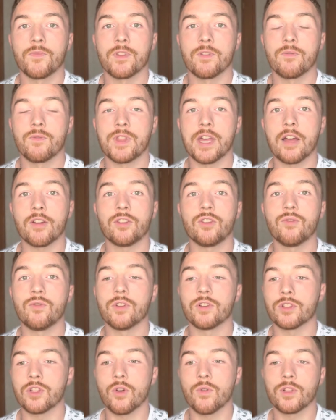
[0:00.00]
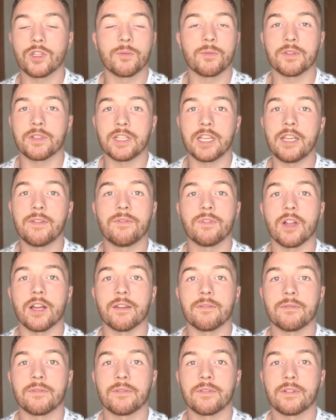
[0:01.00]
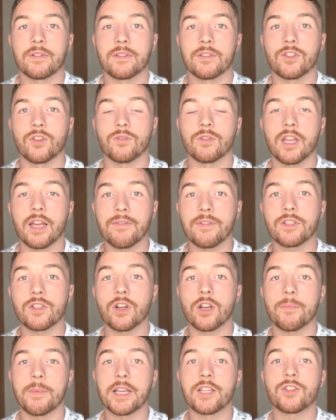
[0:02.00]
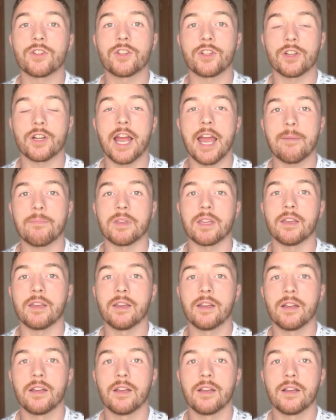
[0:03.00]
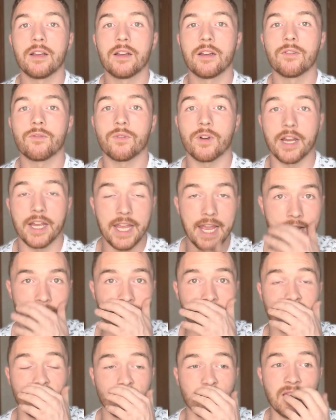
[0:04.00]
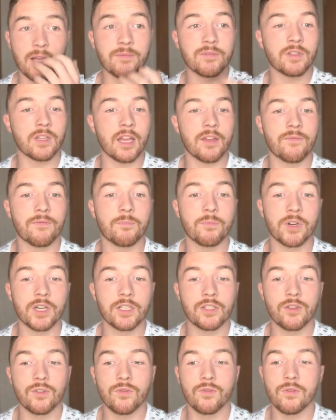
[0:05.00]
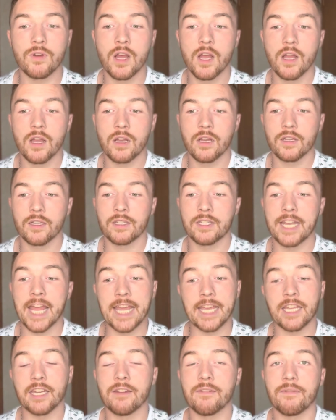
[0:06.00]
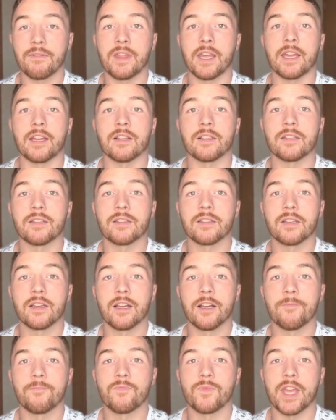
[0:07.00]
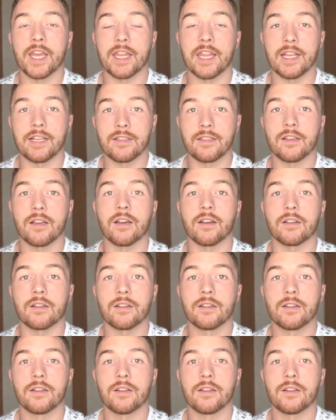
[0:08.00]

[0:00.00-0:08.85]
Without you, there's no one to perceive life. So life is going to make sure you're happy, right? And sometimes life brings you negative things and they suck.